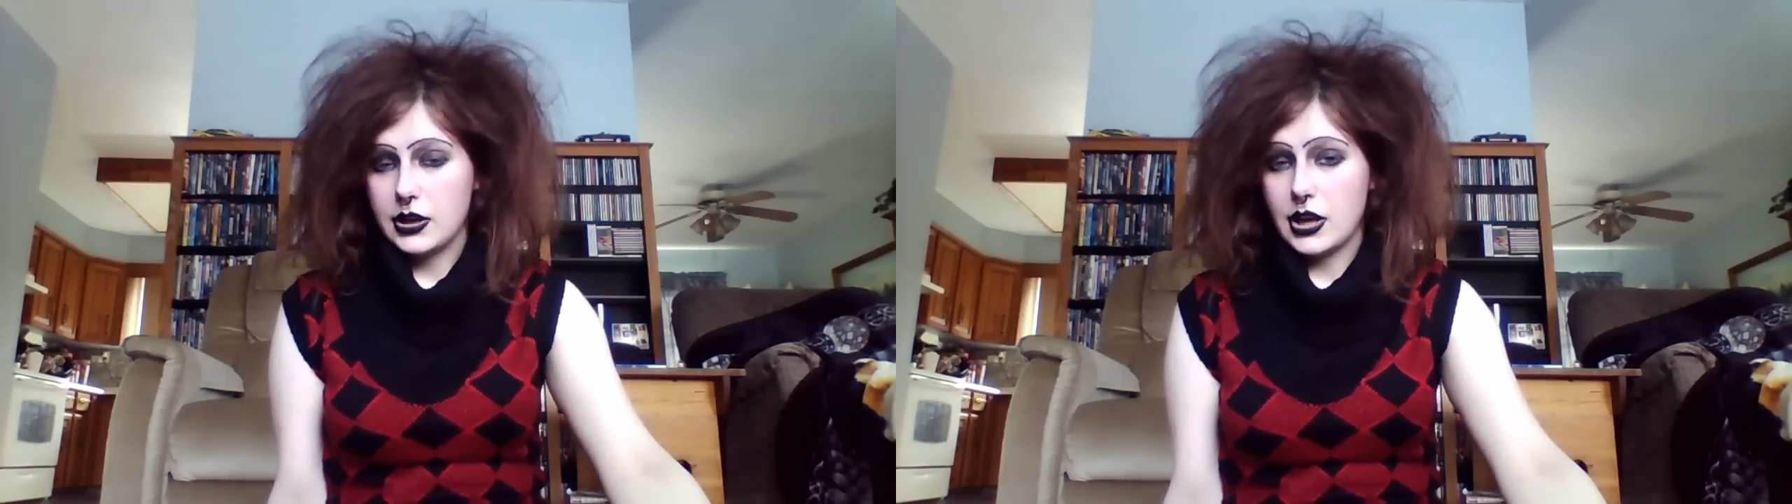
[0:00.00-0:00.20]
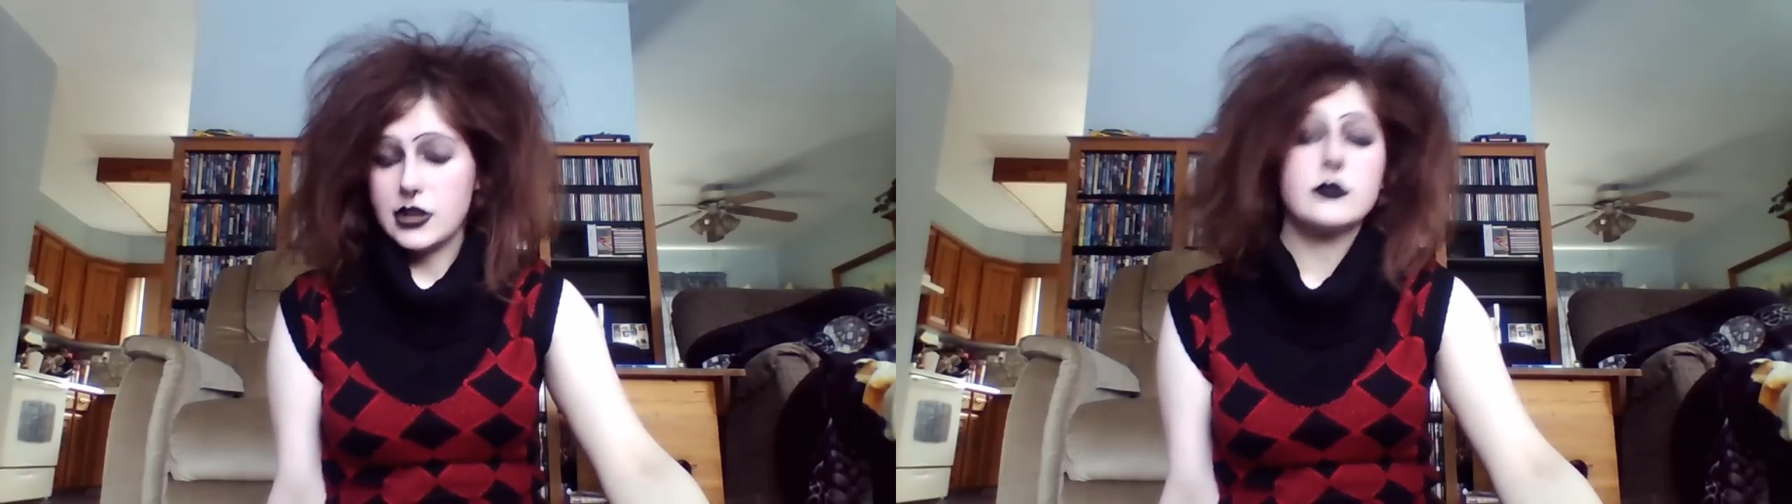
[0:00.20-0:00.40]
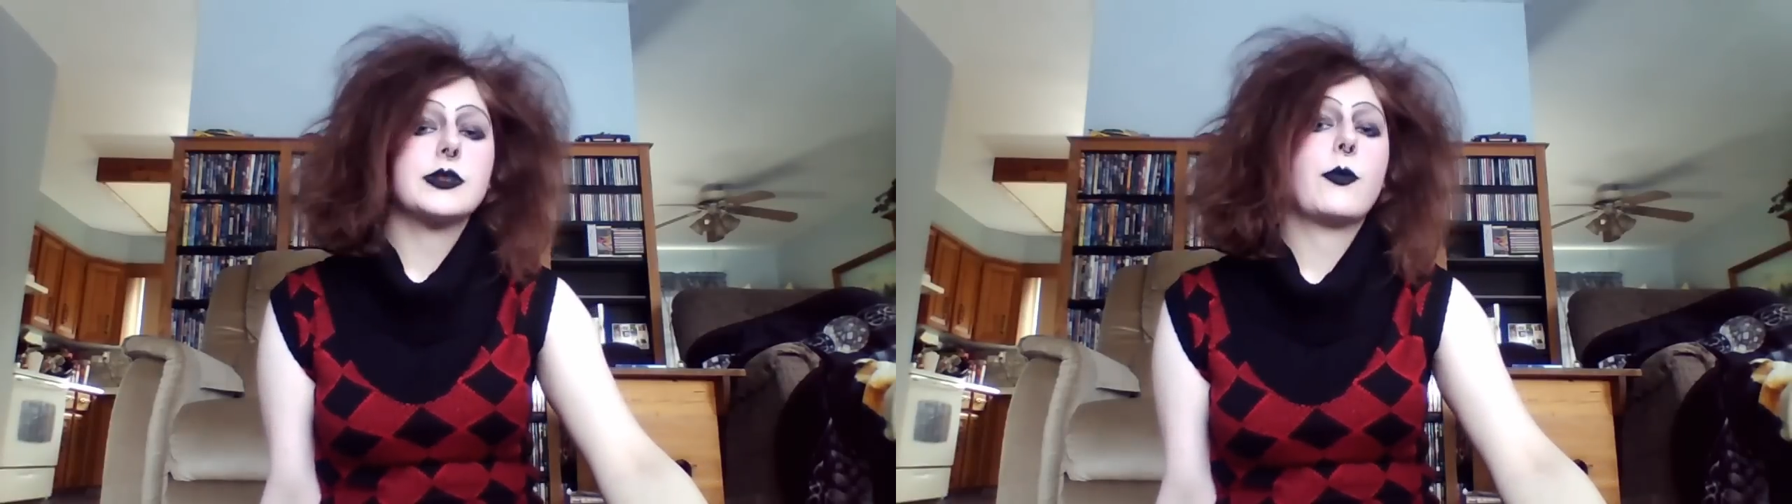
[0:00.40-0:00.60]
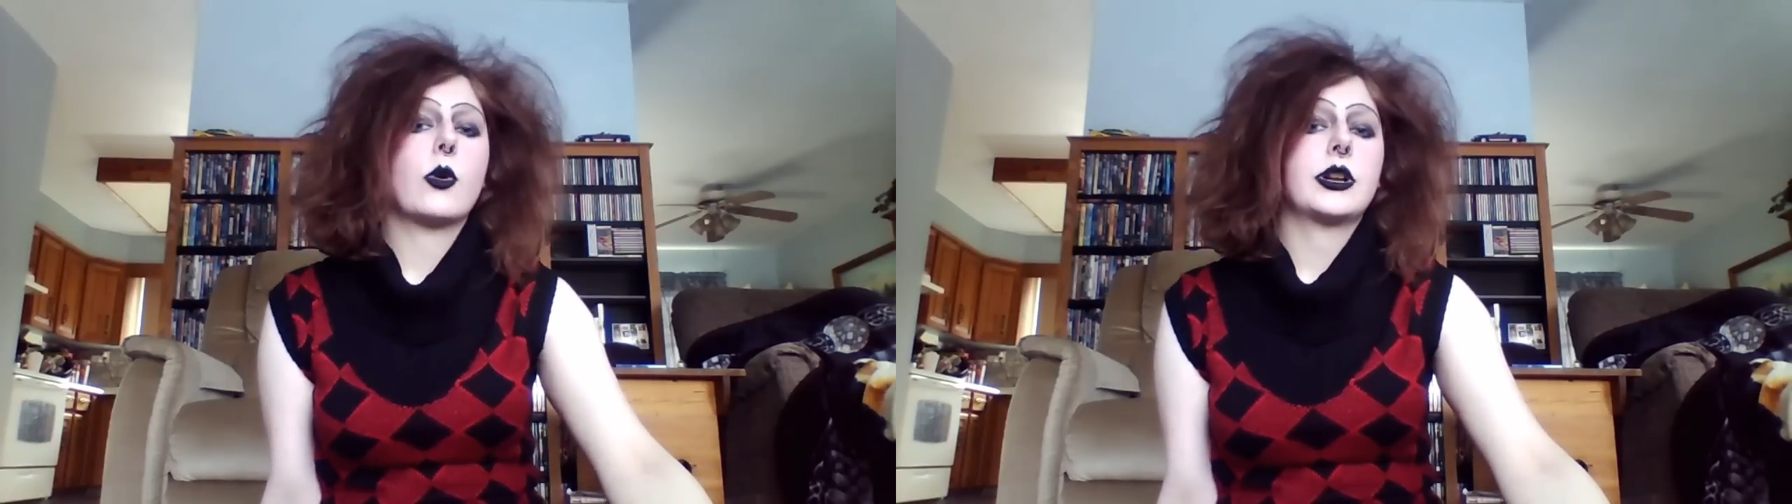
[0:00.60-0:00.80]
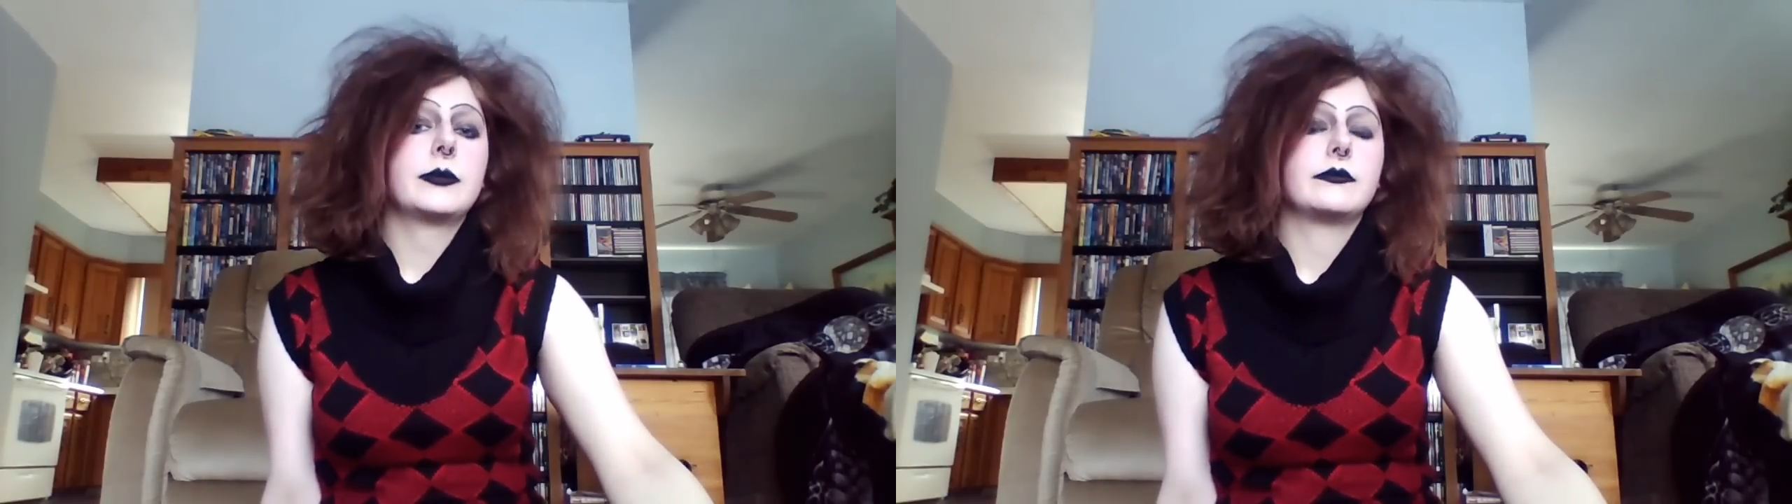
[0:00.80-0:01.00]
and I do
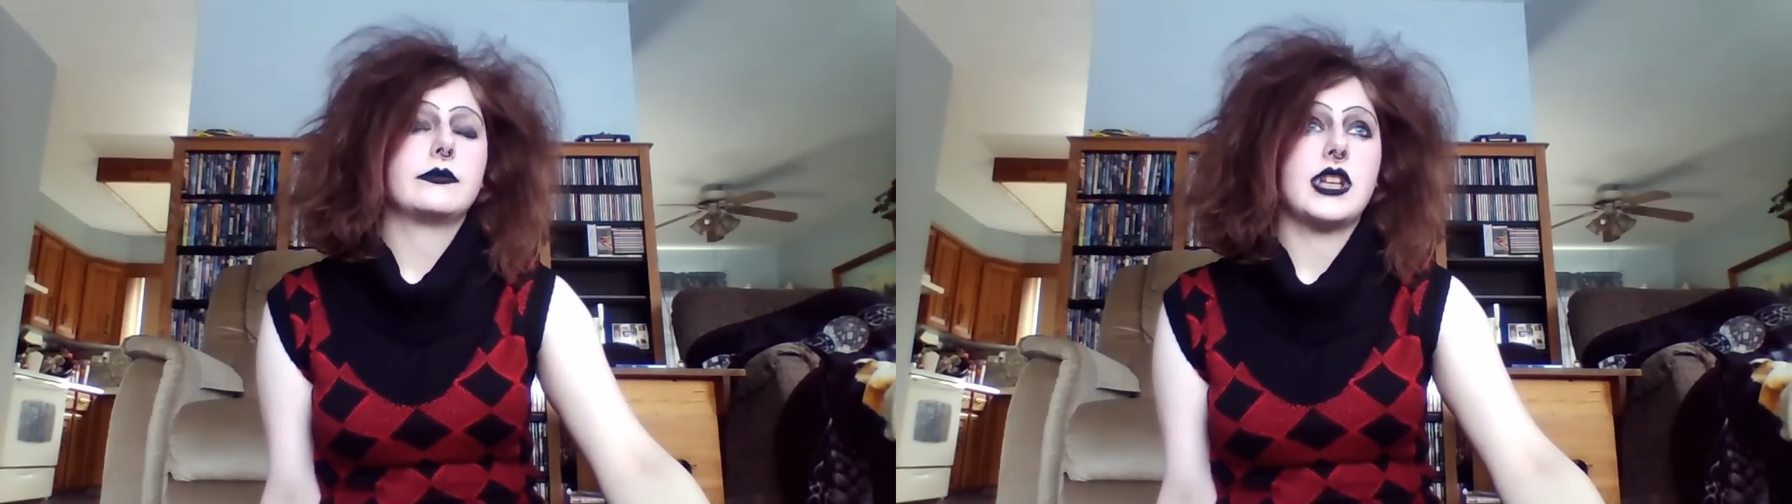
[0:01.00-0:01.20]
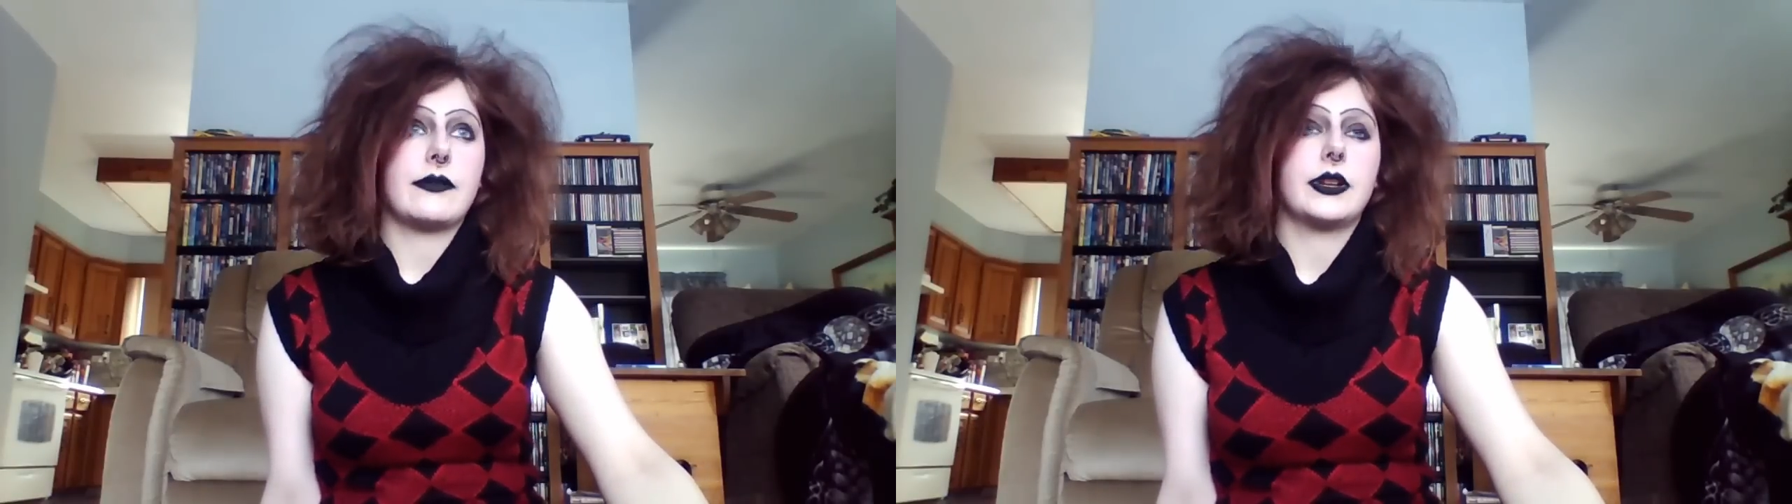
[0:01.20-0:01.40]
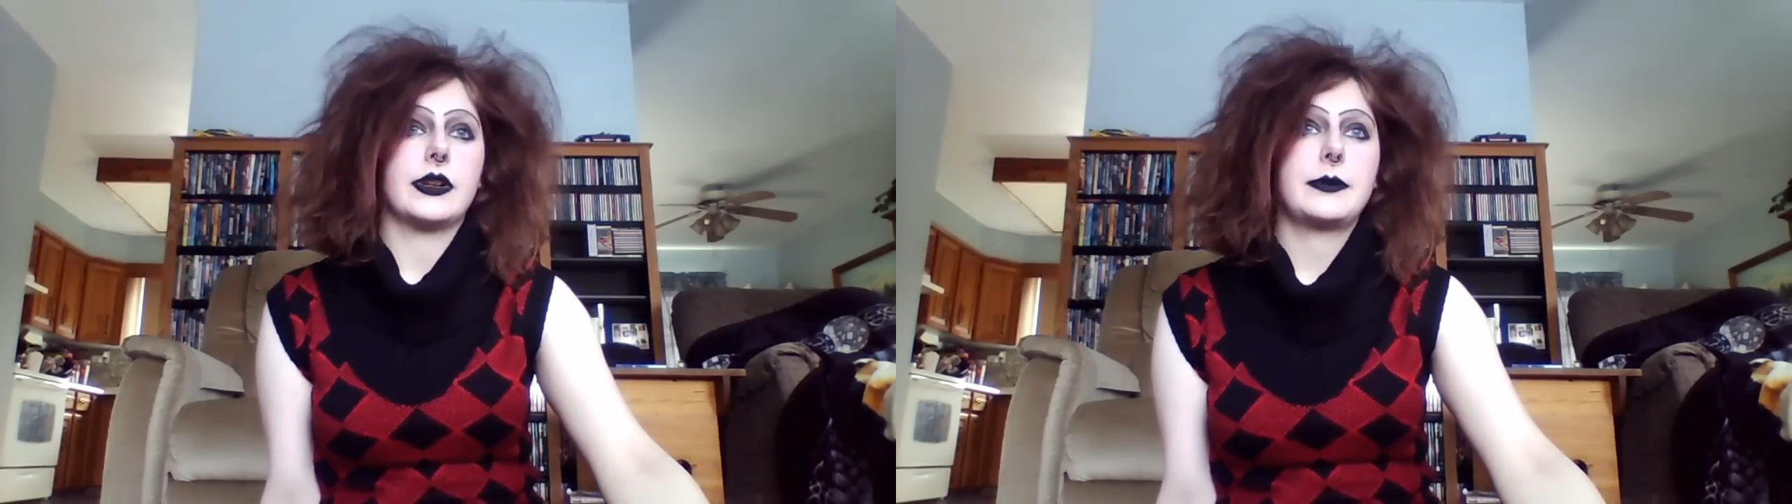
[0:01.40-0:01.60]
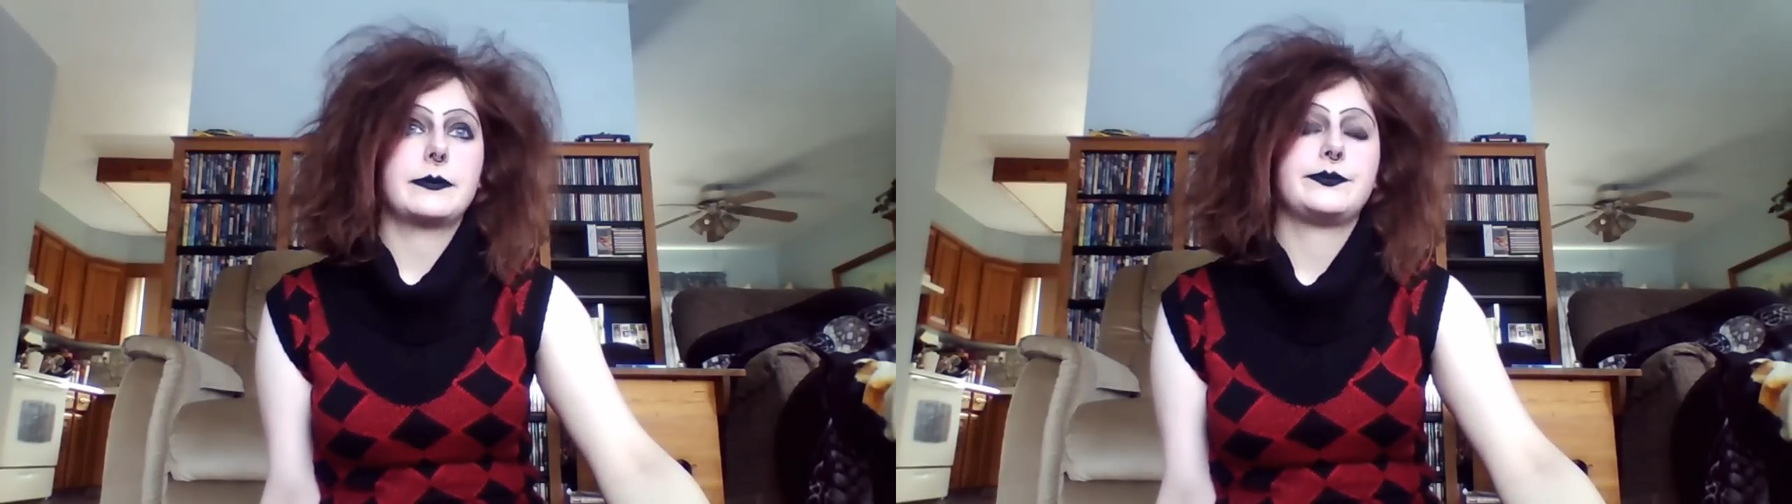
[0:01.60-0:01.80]
support it, definitely.